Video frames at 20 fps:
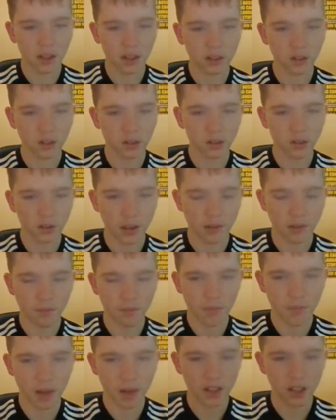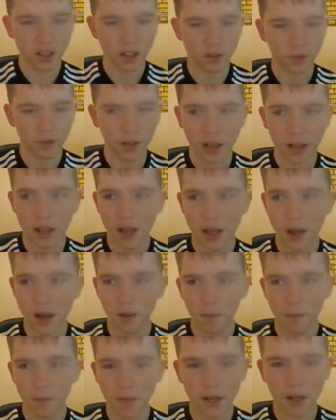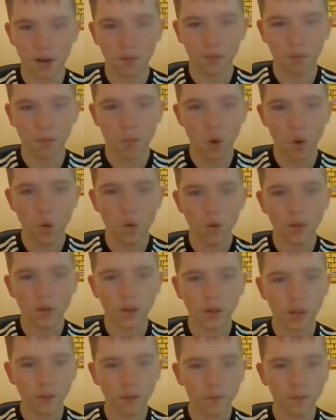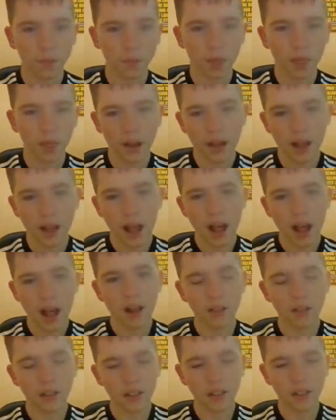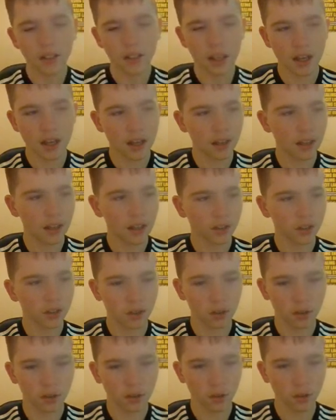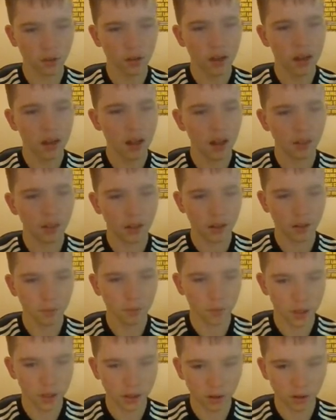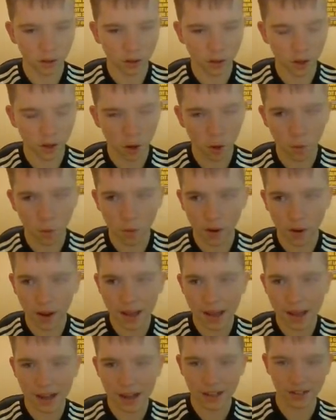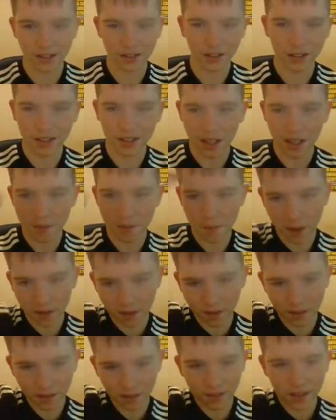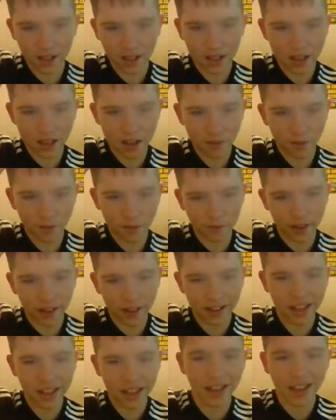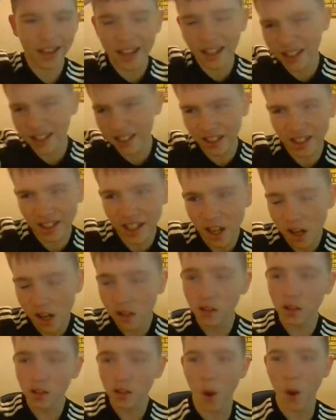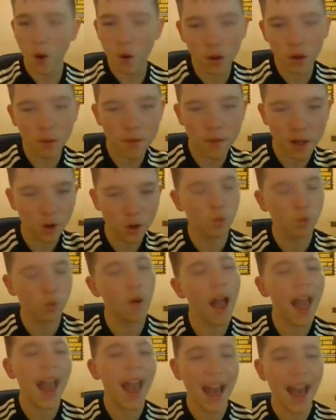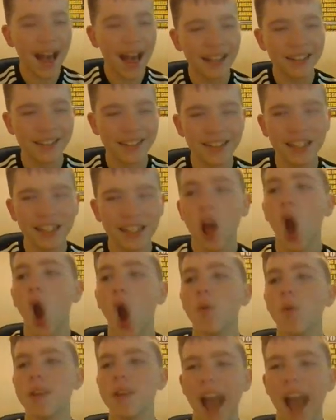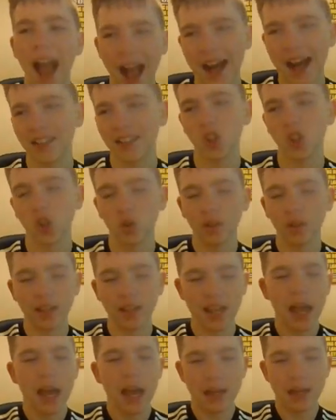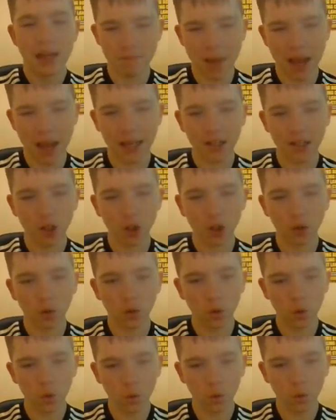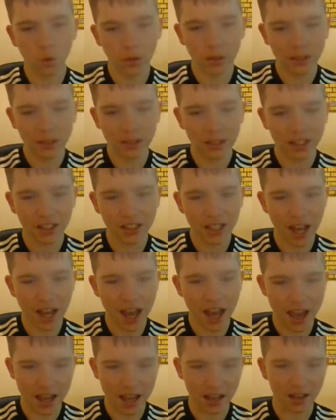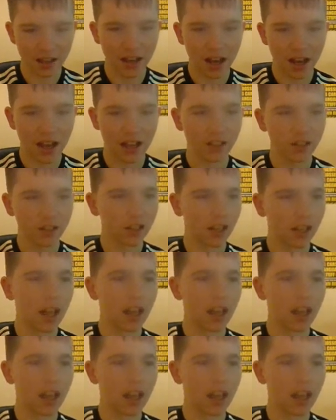Let's just give myself a little bit of boost. And yeah, let's just do that, and then we'll go and sleep in here for the night, I guess. I suppose, because where else we actually meant to say, guys.